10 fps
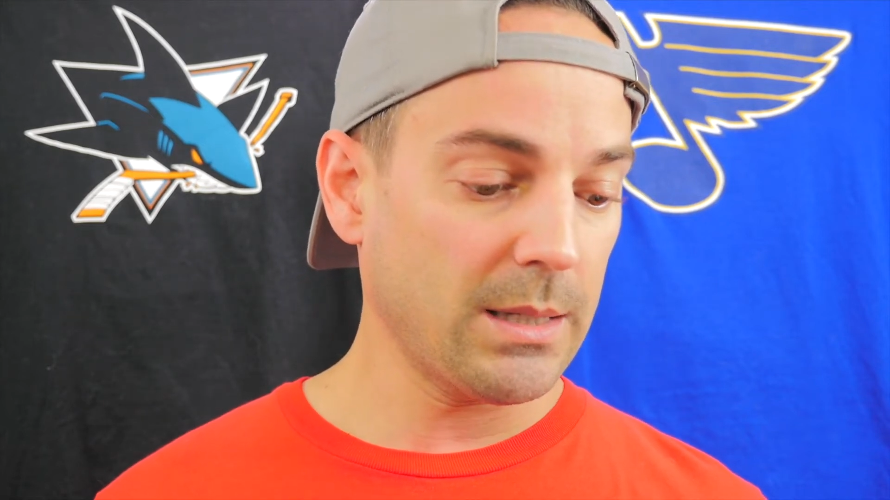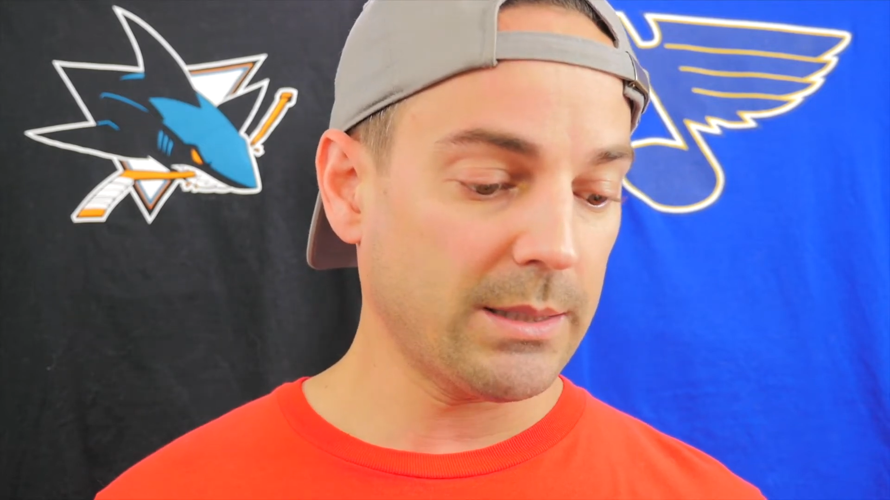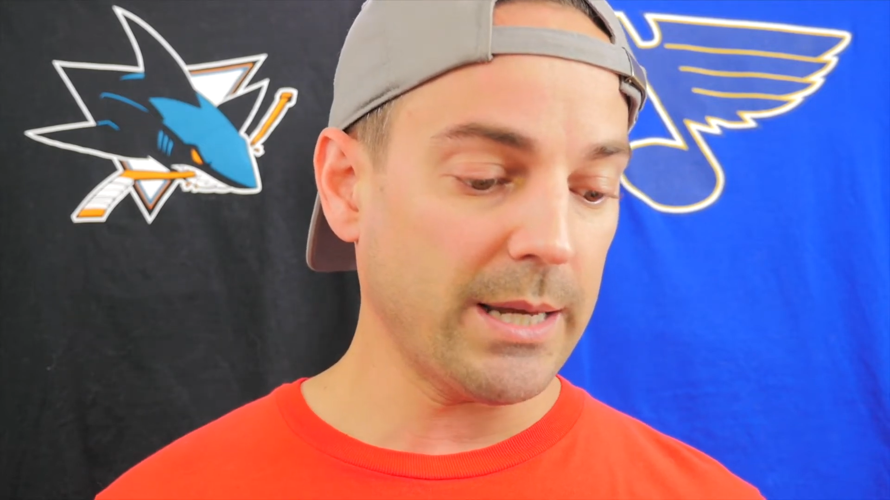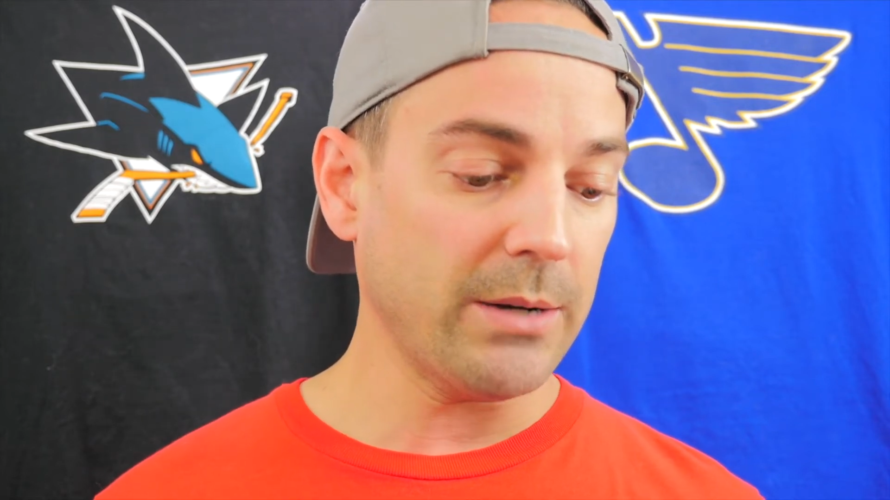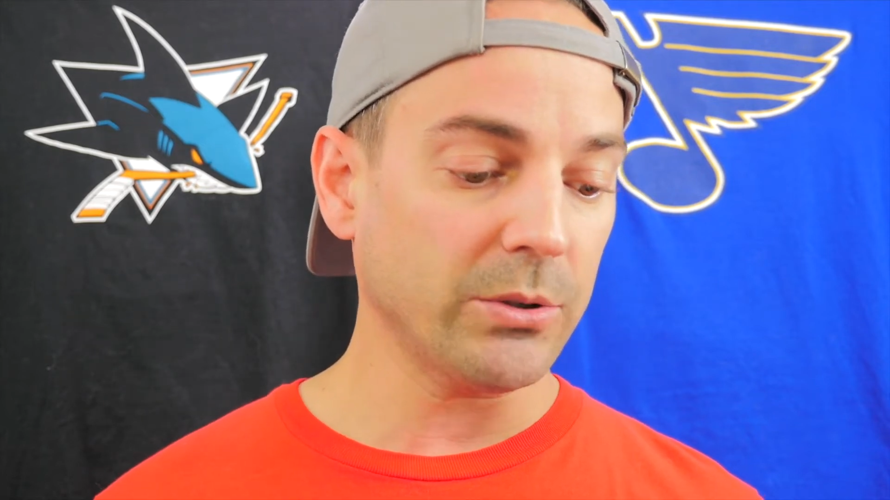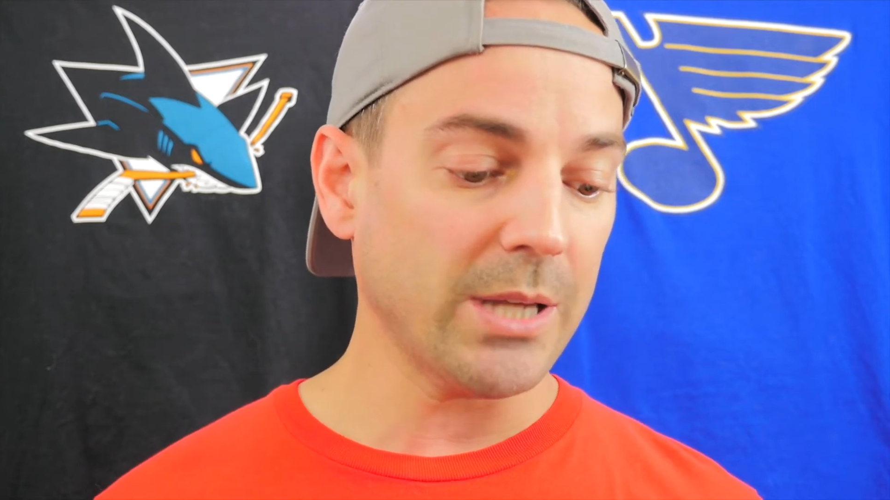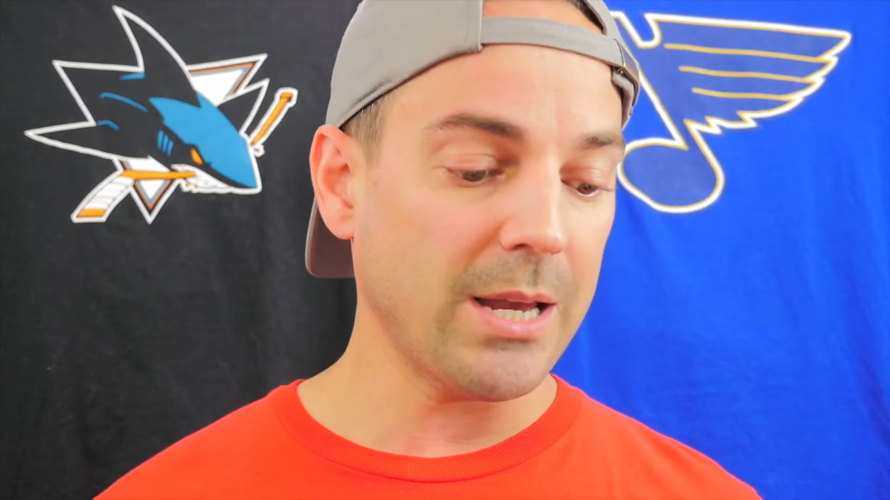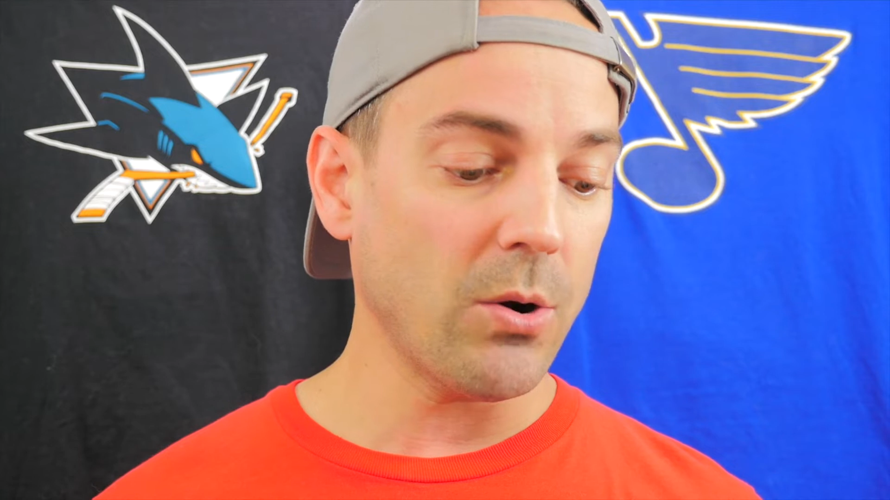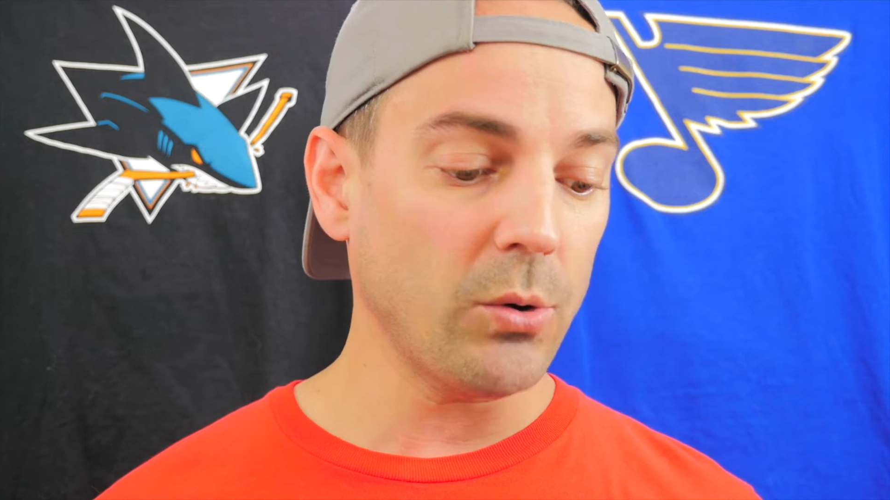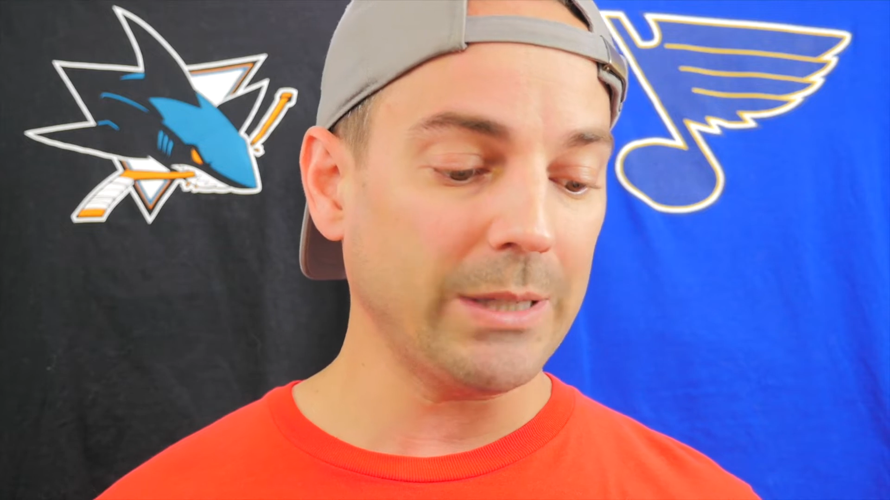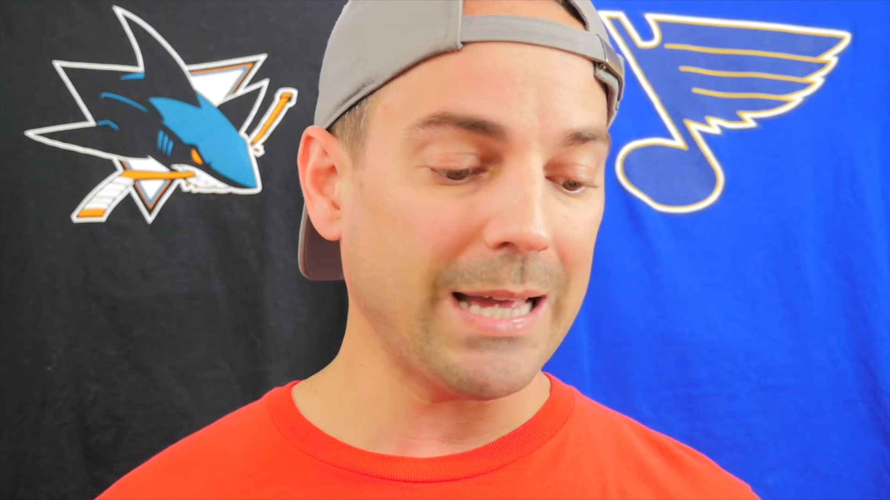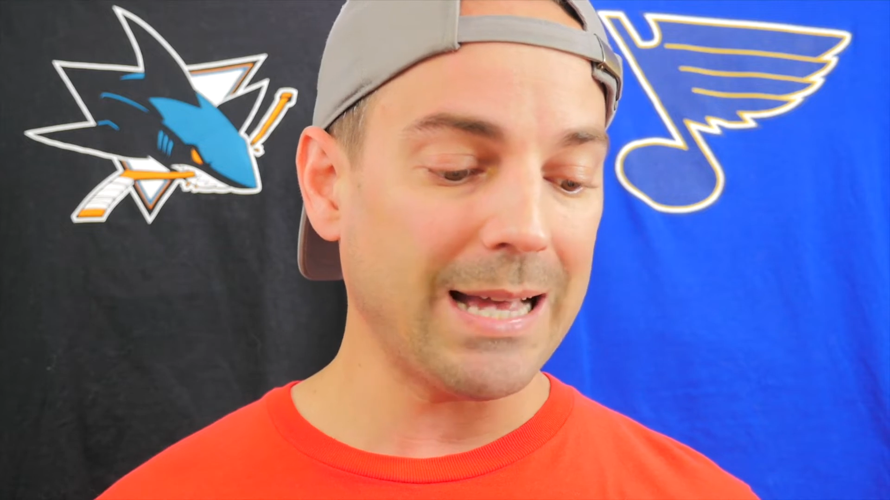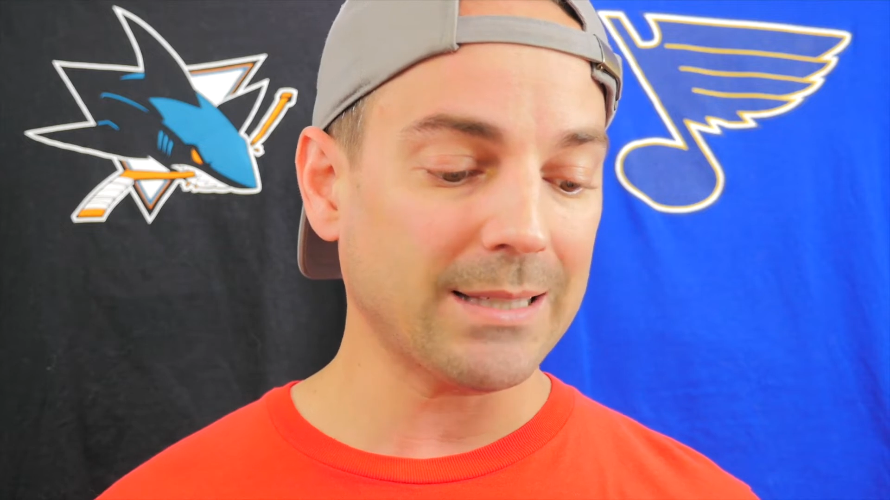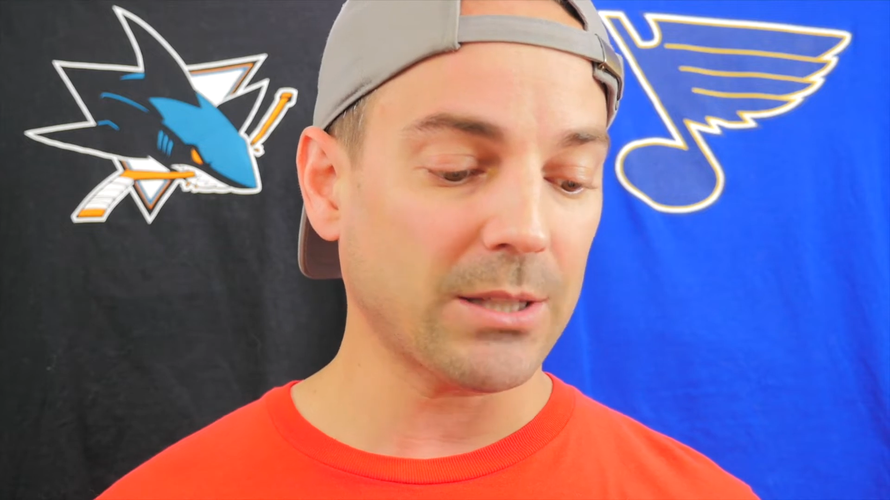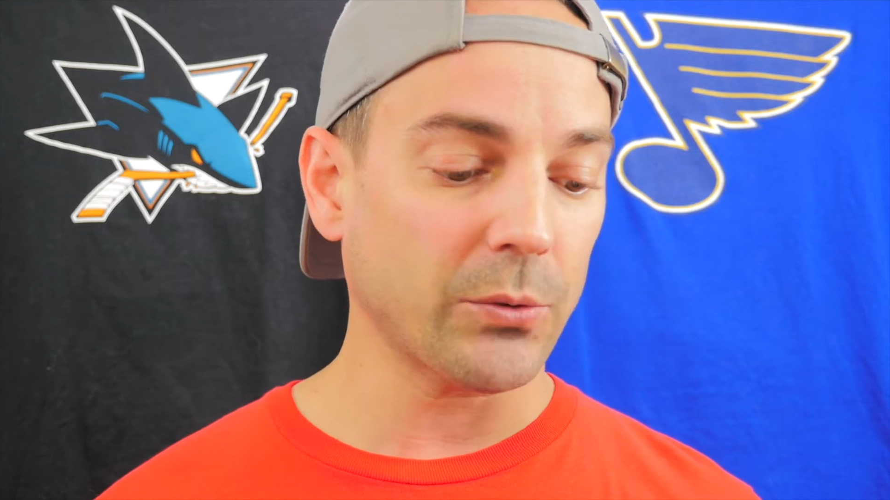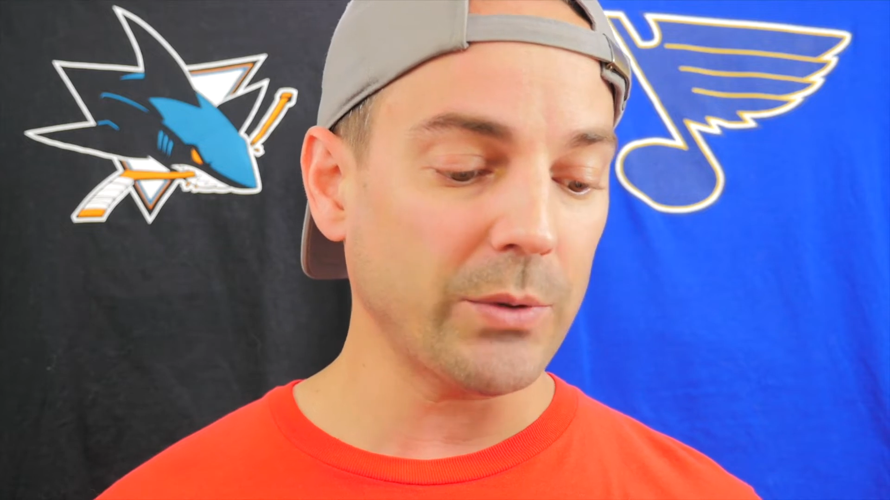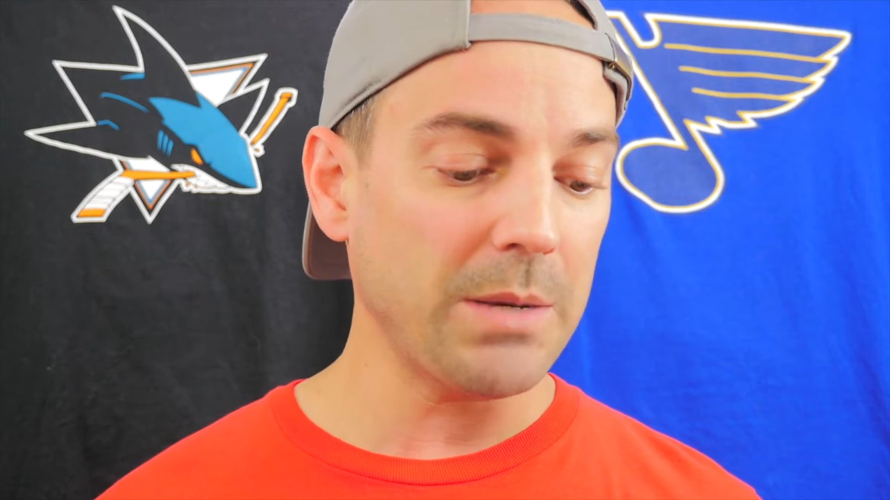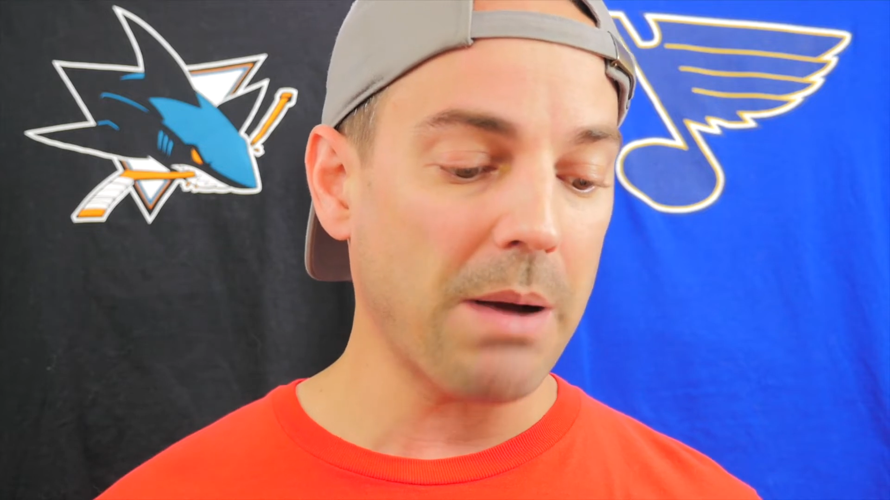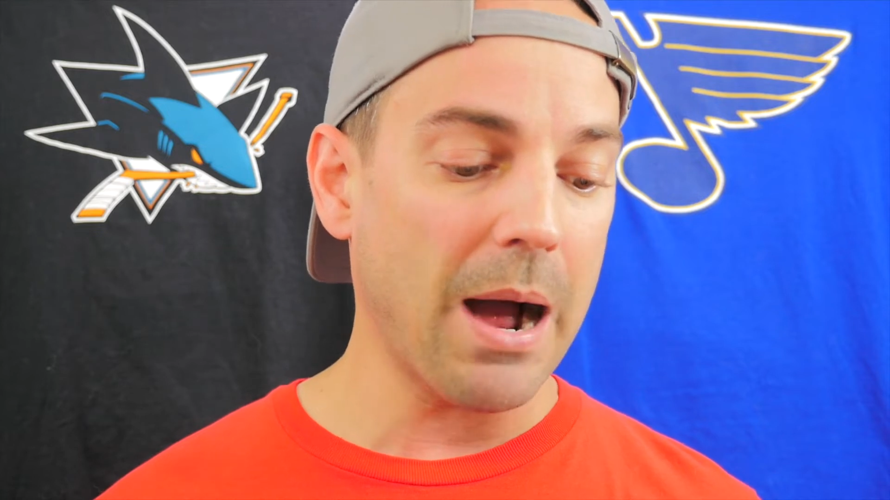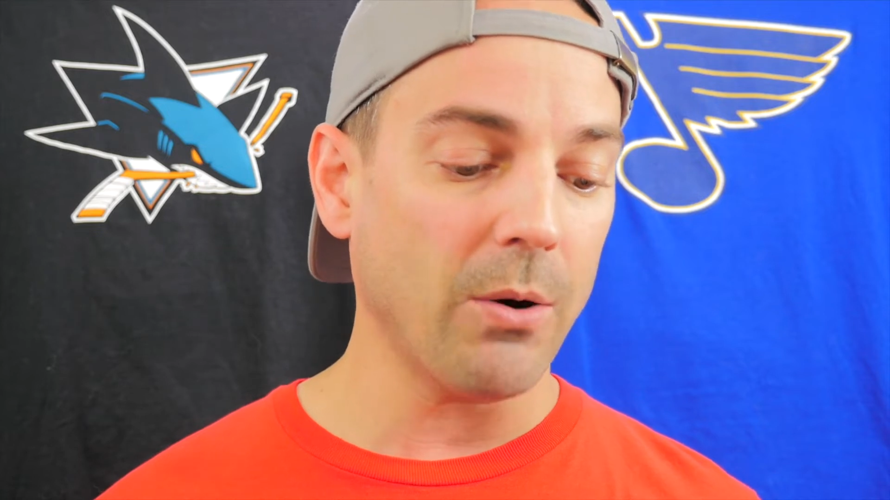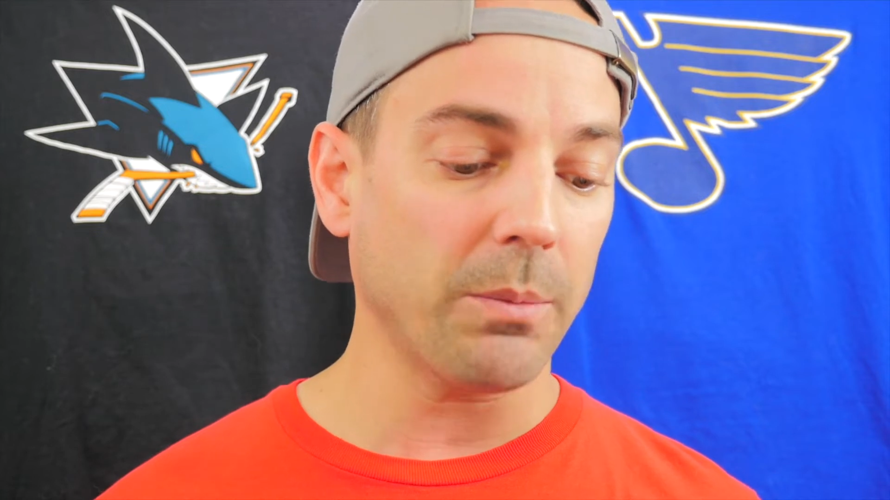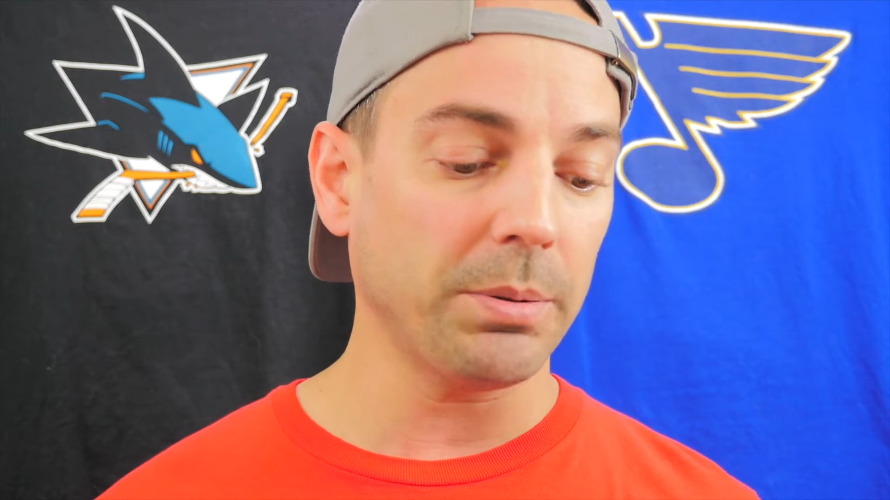San Jose only has three power